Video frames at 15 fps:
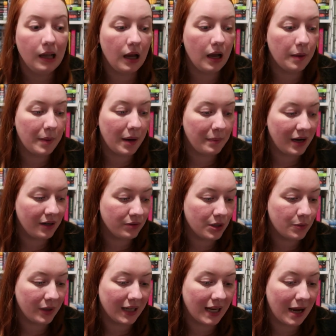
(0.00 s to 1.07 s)
I might
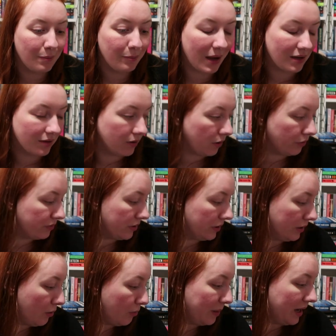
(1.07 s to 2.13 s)
read when I get in bed though for
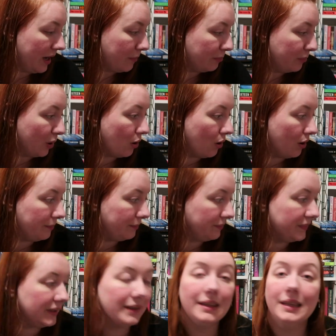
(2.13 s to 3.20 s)
a little bit, but
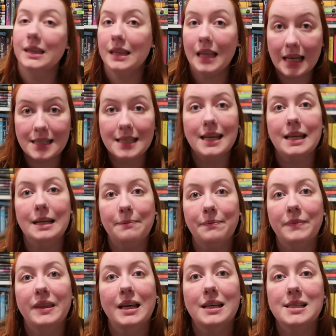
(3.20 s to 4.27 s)
that's it,
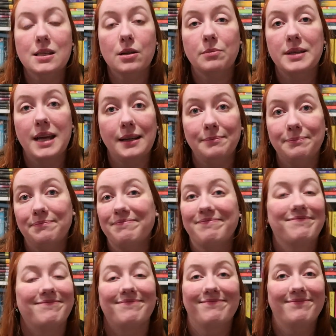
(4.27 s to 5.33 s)
that's the update.
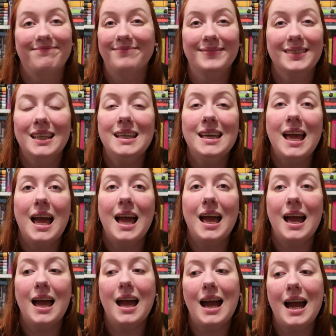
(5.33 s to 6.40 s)

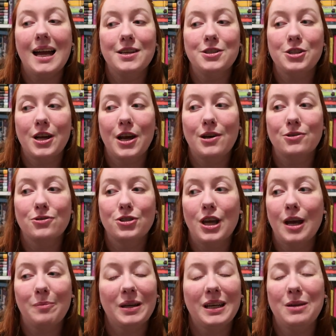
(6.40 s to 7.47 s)
I shall
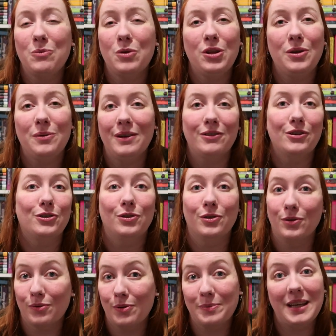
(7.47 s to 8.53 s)
check back in with you when I've got
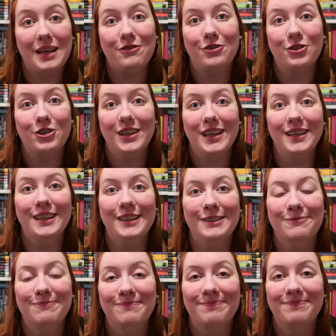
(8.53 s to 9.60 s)
another update for
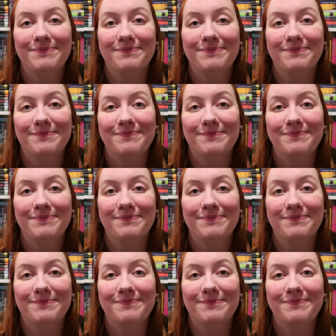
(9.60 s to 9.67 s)
you.